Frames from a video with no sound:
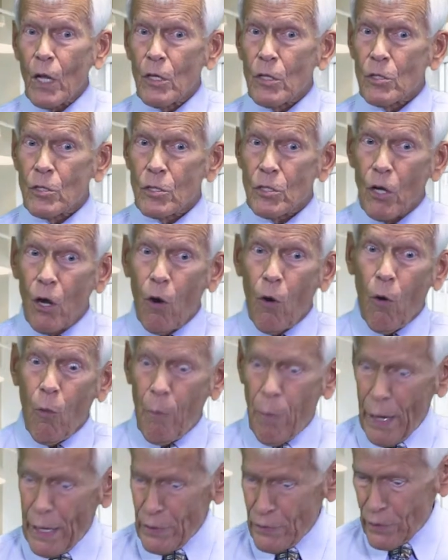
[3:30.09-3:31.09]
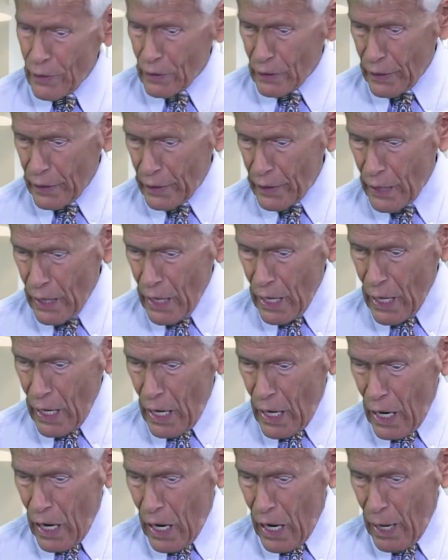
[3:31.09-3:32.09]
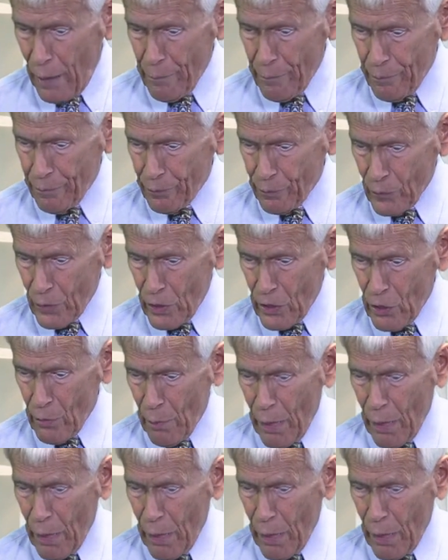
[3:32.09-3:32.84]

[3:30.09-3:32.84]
So basically, you